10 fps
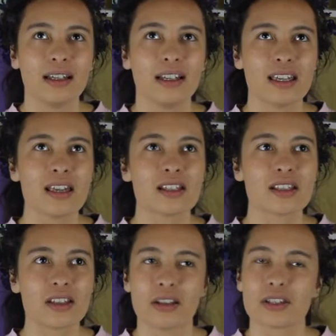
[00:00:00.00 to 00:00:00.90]
he's
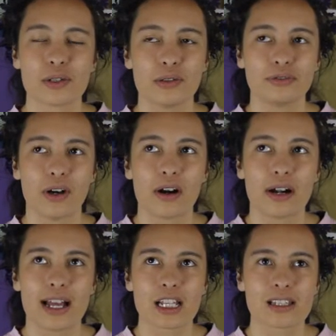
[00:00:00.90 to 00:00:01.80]
done so far
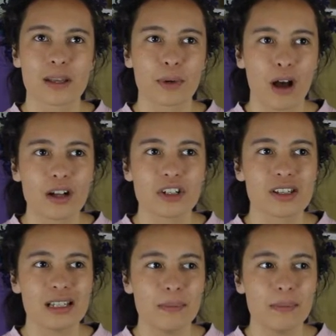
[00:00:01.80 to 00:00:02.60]
has subconsciously